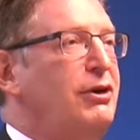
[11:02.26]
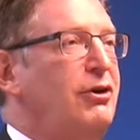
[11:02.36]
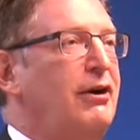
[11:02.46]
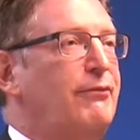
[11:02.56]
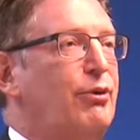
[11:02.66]

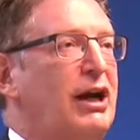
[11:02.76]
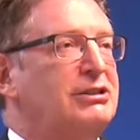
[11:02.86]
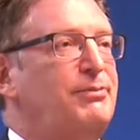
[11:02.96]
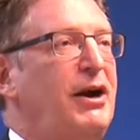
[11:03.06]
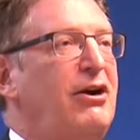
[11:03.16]
period of
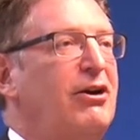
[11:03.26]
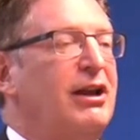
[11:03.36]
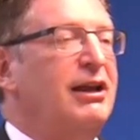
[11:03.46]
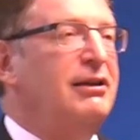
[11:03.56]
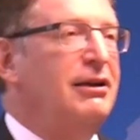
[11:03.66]

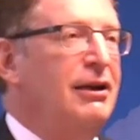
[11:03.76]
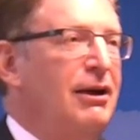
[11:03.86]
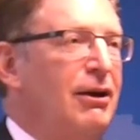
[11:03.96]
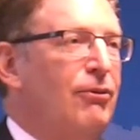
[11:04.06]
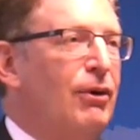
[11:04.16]
prosperity,
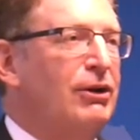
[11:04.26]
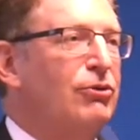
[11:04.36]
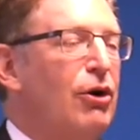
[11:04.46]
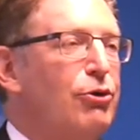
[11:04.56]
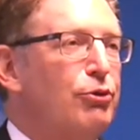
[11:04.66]
when
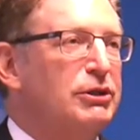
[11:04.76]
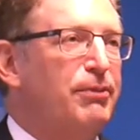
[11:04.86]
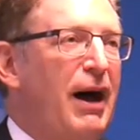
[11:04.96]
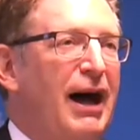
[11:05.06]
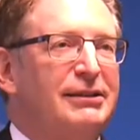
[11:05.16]
growth was
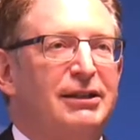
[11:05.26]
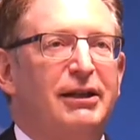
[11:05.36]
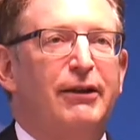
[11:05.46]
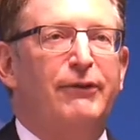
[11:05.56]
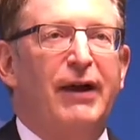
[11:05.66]

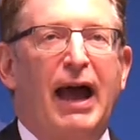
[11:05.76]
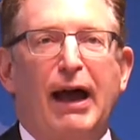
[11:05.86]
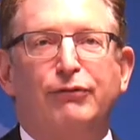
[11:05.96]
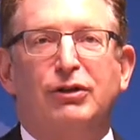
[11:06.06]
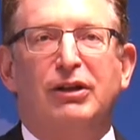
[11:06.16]
positive
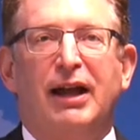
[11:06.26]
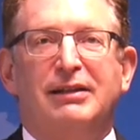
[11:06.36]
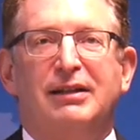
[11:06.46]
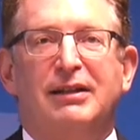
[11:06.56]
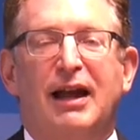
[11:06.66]
after
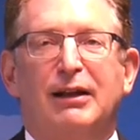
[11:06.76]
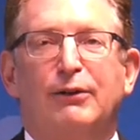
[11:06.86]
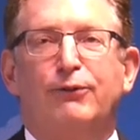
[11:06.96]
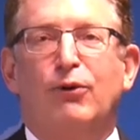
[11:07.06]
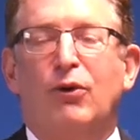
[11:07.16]

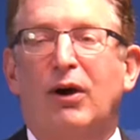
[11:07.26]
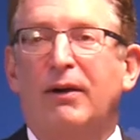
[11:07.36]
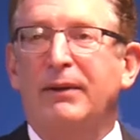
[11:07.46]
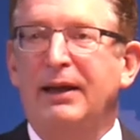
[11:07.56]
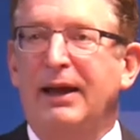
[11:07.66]

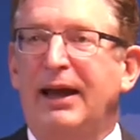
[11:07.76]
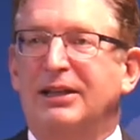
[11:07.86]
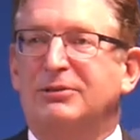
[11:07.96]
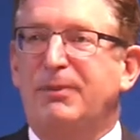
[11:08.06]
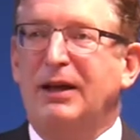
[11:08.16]
1994,
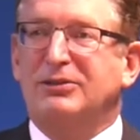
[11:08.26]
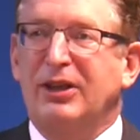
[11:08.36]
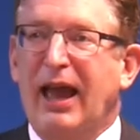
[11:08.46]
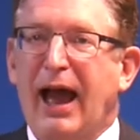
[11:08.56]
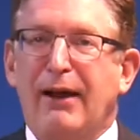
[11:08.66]
and
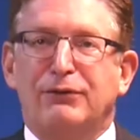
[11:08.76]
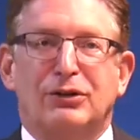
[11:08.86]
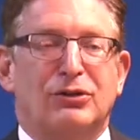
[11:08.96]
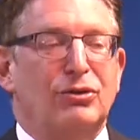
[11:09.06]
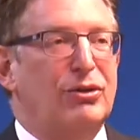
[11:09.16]
especially
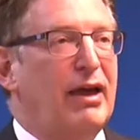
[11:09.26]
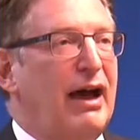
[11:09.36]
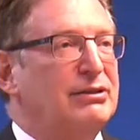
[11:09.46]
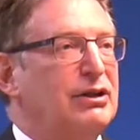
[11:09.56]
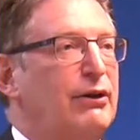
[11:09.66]
after
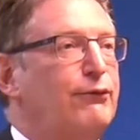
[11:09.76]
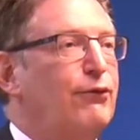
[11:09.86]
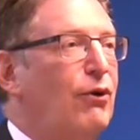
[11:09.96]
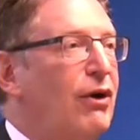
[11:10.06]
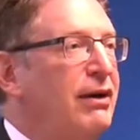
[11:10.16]

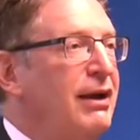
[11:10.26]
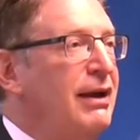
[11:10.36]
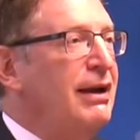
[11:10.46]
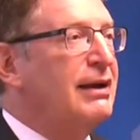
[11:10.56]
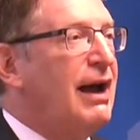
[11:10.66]
2004,
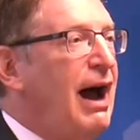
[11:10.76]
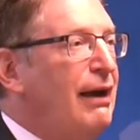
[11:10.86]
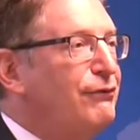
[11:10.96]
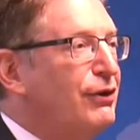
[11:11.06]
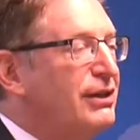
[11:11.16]

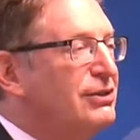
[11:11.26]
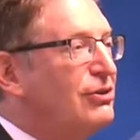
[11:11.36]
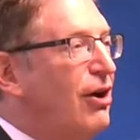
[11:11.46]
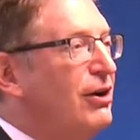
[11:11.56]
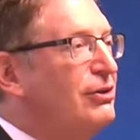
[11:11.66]
conflict
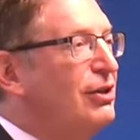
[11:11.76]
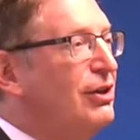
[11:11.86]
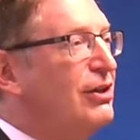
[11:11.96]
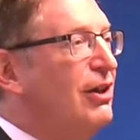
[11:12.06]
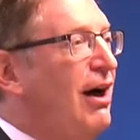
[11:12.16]
started to
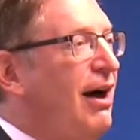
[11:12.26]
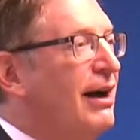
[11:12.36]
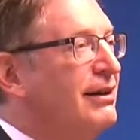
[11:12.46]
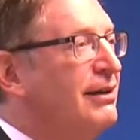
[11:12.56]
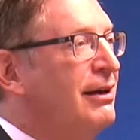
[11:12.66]

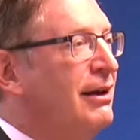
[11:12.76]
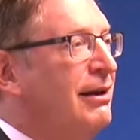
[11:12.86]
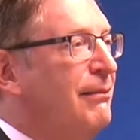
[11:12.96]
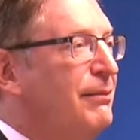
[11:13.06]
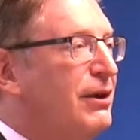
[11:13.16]
decline
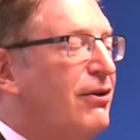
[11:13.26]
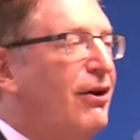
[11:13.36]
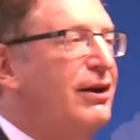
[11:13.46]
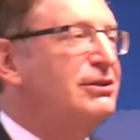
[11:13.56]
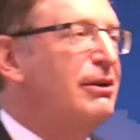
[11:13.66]

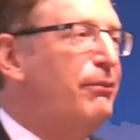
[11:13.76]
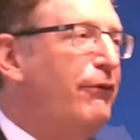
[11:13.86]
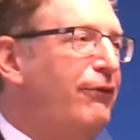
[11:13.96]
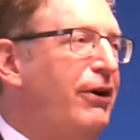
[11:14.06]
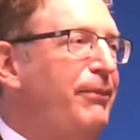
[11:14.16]
because the
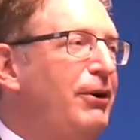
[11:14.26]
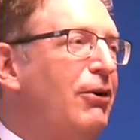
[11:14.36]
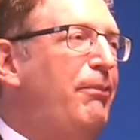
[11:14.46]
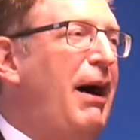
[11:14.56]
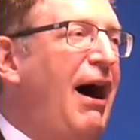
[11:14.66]

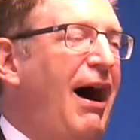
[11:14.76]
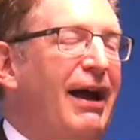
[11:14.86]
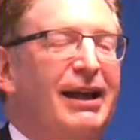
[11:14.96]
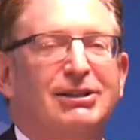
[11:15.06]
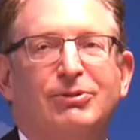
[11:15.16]
proverbial
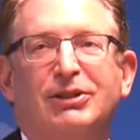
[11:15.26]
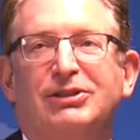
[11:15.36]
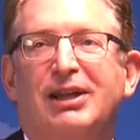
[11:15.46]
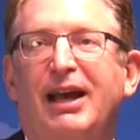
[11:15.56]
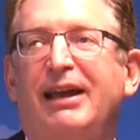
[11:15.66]
pie, as we'd
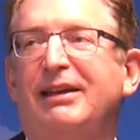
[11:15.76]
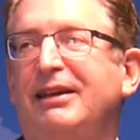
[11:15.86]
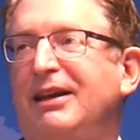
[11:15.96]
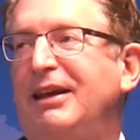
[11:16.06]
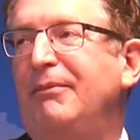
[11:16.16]
say,
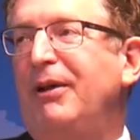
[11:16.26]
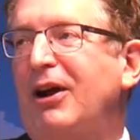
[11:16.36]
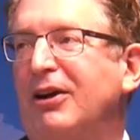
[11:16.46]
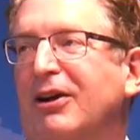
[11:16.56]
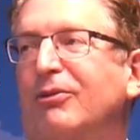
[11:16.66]
in
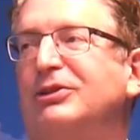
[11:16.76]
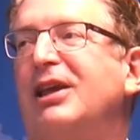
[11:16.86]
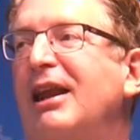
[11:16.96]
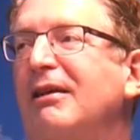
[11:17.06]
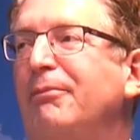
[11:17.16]
America was
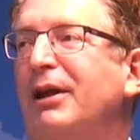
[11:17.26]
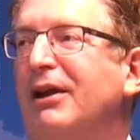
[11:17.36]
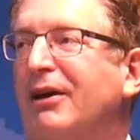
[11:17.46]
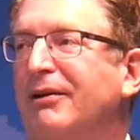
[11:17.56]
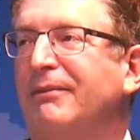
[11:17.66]
getting
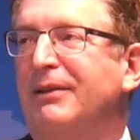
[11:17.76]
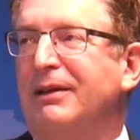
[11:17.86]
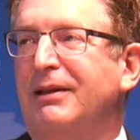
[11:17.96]
bigger.